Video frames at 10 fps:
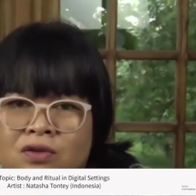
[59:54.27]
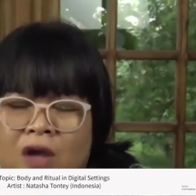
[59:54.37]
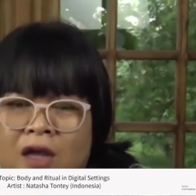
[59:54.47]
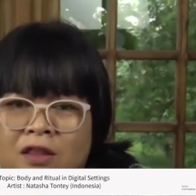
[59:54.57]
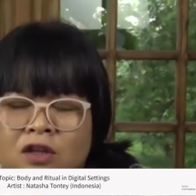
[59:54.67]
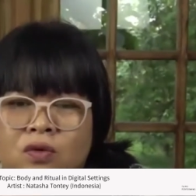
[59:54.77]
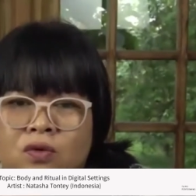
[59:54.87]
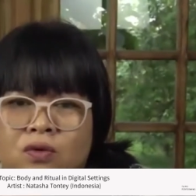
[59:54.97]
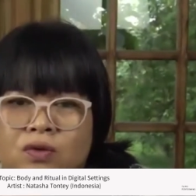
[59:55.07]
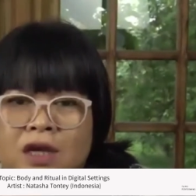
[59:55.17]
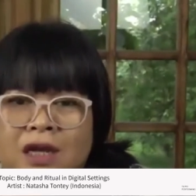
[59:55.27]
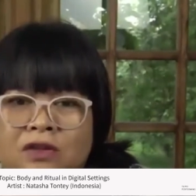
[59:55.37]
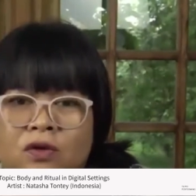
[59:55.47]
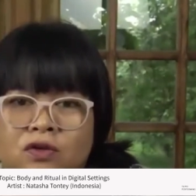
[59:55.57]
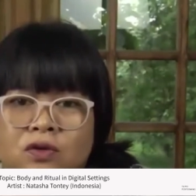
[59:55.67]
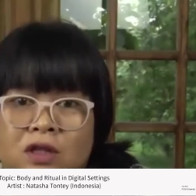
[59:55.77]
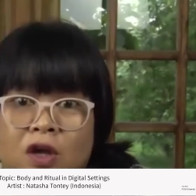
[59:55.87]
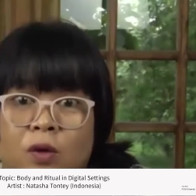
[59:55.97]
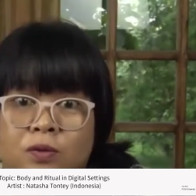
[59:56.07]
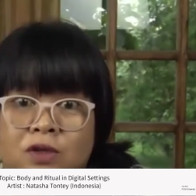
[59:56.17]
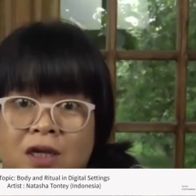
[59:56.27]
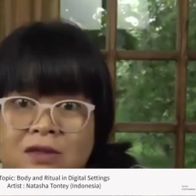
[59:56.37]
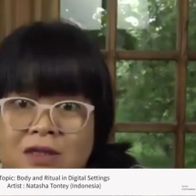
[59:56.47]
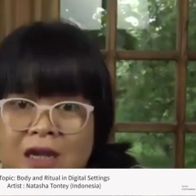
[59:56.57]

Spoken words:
I think you create also the object, yeah,